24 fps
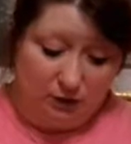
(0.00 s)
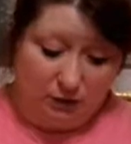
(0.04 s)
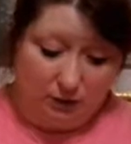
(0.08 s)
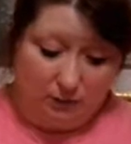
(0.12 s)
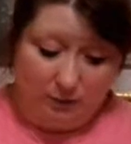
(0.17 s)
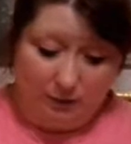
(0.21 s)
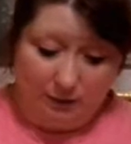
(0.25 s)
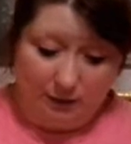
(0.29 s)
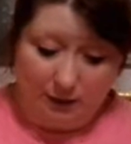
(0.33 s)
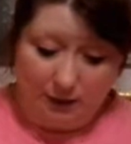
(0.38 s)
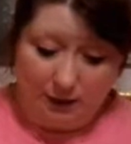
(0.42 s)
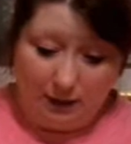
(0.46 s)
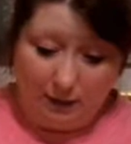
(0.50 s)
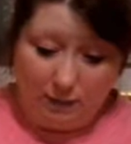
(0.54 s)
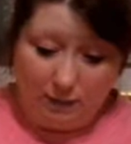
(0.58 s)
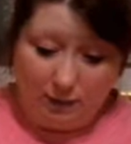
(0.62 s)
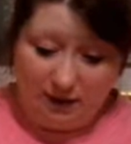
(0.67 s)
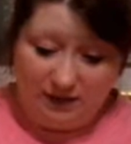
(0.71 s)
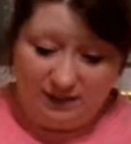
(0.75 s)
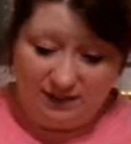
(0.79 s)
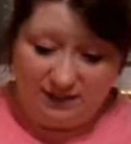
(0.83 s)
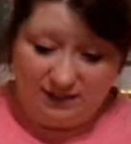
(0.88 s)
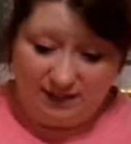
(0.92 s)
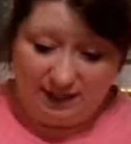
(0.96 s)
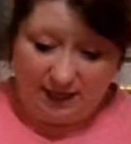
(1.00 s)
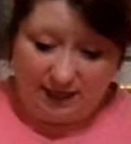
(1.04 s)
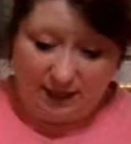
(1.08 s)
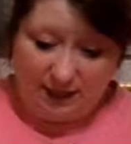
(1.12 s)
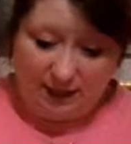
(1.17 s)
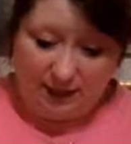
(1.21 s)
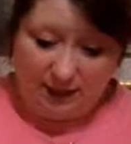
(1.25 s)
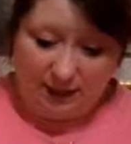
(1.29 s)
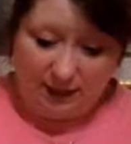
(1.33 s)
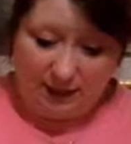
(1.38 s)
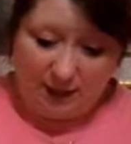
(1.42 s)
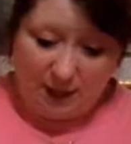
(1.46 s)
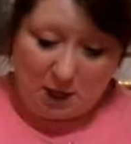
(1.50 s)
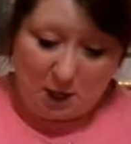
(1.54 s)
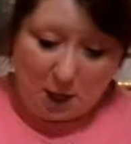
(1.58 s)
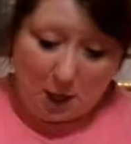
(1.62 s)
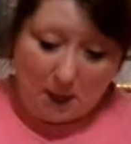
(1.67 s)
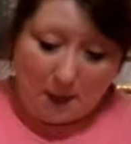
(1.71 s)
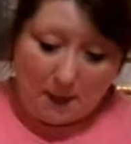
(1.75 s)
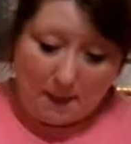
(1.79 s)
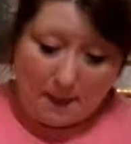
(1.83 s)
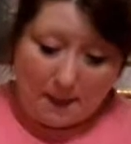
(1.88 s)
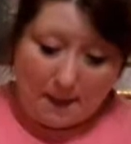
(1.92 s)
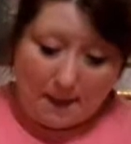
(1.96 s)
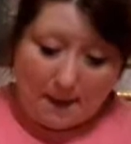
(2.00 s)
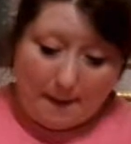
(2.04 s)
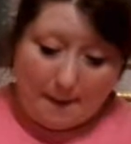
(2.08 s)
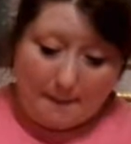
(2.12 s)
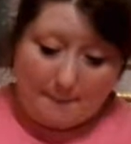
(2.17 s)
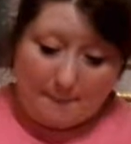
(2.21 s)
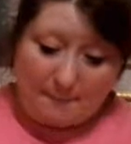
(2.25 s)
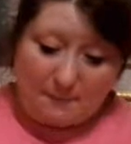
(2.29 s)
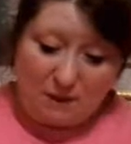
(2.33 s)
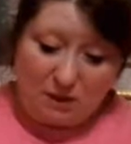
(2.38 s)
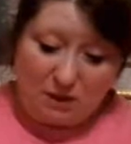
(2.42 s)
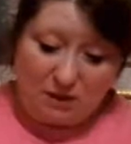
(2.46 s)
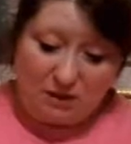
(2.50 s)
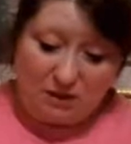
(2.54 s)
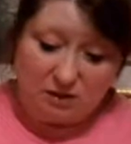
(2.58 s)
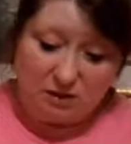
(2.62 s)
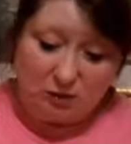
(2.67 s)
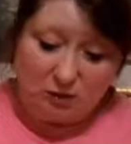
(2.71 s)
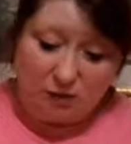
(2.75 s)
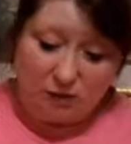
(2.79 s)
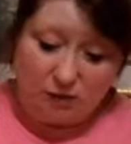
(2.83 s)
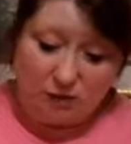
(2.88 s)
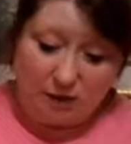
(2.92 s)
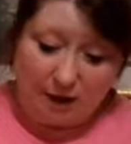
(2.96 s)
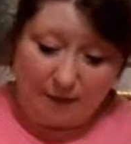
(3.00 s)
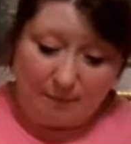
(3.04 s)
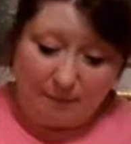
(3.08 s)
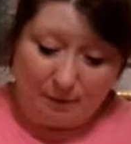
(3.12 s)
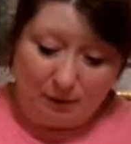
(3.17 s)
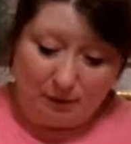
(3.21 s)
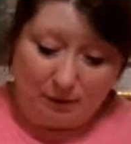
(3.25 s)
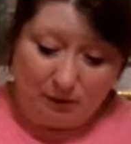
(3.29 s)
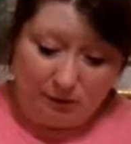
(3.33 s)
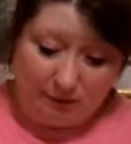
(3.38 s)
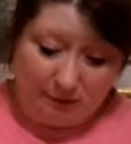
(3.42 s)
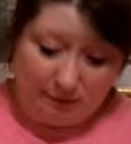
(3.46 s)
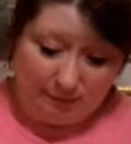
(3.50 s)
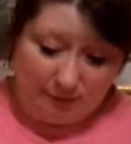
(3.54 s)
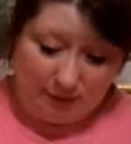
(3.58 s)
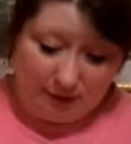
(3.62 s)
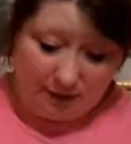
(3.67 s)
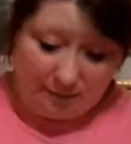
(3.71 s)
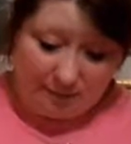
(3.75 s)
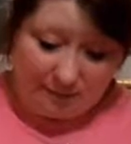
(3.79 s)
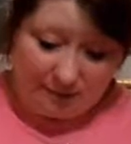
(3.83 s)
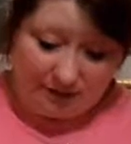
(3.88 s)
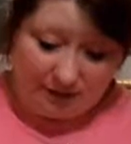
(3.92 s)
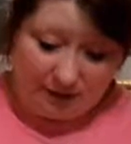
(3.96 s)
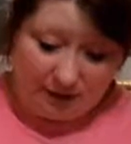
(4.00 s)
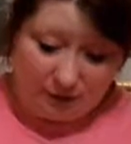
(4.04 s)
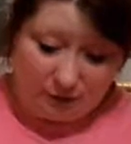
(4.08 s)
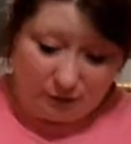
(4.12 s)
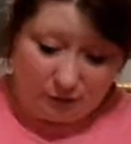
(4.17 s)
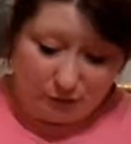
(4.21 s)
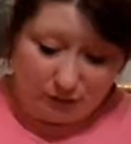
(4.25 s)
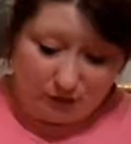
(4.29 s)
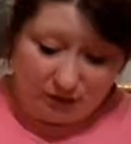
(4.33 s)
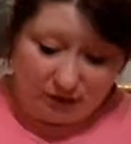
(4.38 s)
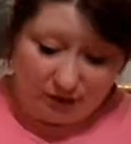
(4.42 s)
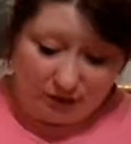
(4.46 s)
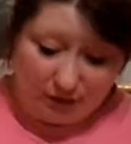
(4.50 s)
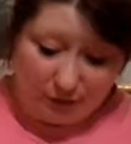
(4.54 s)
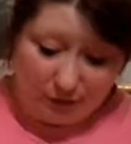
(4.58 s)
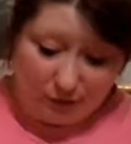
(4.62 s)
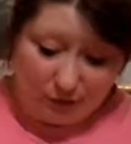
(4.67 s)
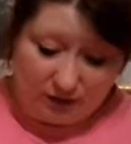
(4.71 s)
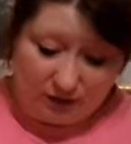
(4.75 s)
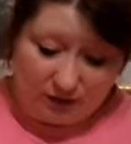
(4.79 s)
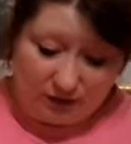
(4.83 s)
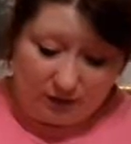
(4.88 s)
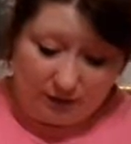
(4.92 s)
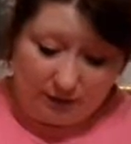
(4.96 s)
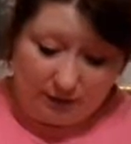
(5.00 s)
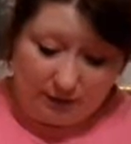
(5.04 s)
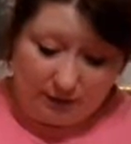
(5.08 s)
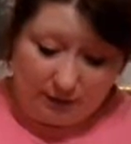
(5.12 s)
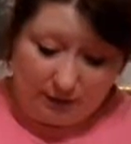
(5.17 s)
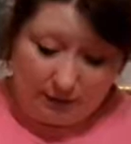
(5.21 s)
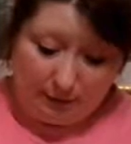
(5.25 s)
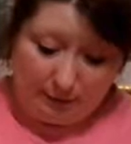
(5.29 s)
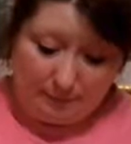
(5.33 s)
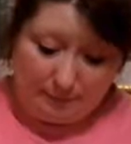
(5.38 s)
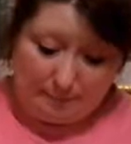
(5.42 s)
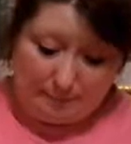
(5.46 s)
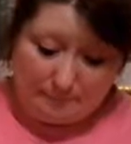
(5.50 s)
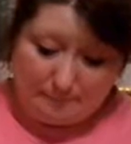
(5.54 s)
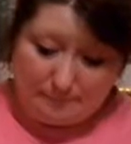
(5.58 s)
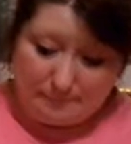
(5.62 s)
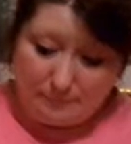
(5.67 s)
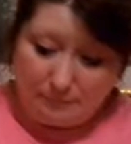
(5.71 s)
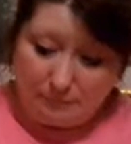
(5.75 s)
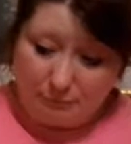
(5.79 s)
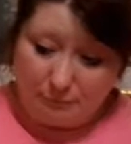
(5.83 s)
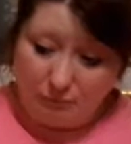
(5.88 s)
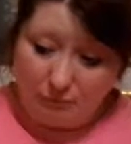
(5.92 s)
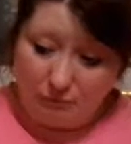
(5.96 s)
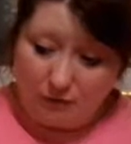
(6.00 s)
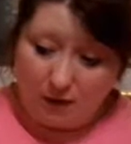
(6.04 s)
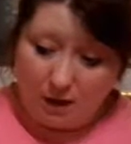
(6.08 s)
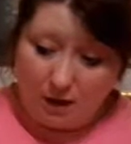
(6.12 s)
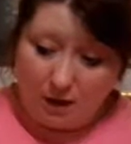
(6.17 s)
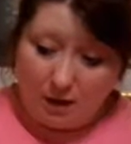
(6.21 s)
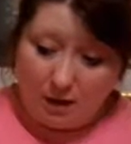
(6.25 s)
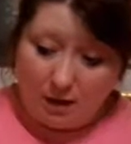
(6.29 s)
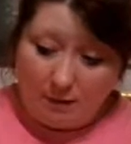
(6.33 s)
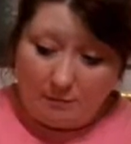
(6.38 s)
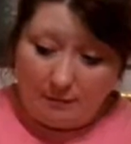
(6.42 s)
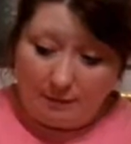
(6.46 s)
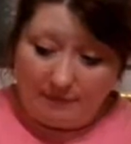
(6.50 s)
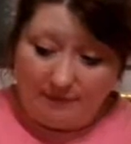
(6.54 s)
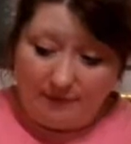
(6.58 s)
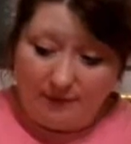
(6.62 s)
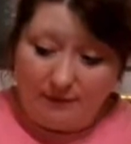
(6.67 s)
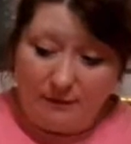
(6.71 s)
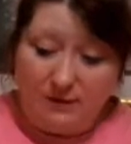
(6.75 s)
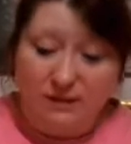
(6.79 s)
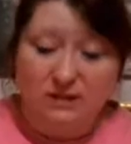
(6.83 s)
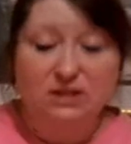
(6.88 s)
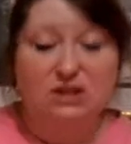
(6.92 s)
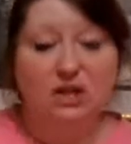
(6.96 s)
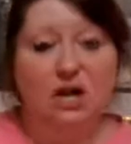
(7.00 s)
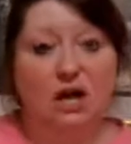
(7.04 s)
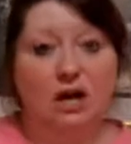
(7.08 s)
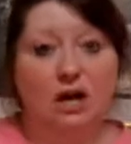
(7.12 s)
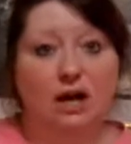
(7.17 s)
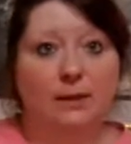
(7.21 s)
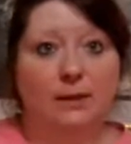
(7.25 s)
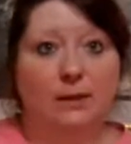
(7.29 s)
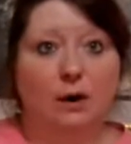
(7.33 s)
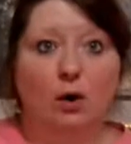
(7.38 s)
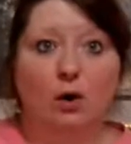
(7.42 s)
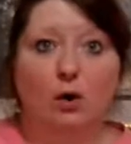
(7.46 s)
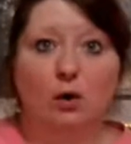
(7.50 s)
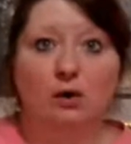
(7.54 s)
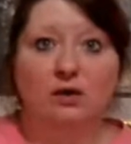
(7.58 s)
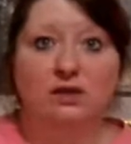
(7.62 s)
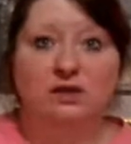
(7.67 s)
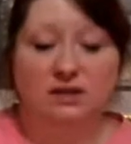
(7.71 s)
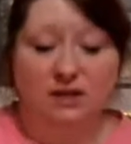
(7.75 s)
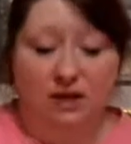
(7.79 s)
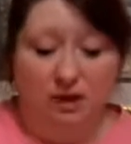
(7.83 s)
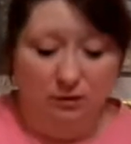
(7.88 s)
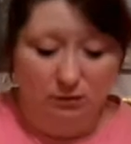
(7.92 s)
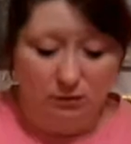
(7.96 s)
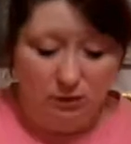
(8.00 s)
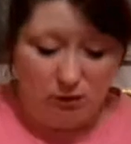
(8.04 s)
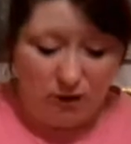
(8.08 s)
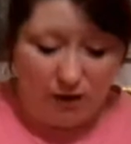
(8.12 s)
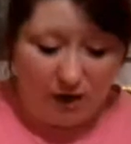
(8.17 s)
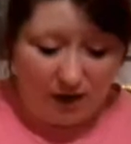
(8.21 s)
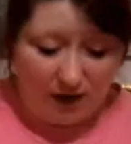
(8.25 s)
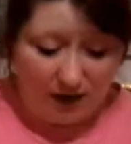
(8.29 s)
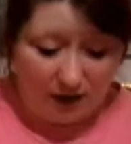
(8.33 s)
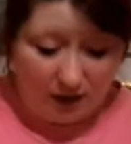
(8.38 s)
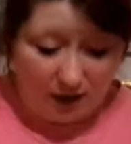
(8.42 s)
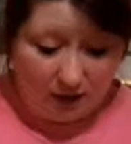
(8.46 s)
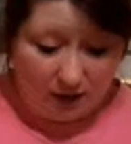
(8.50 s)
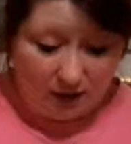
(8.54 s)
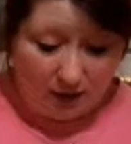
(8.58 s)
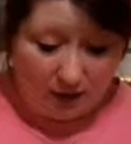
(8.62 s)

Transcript: You're the One That I Want, Sandy, Beauty School Dropout, Look at Me, I'm Sandra Dee, and Grease Lightning. My favorite song on the whole soundtrack,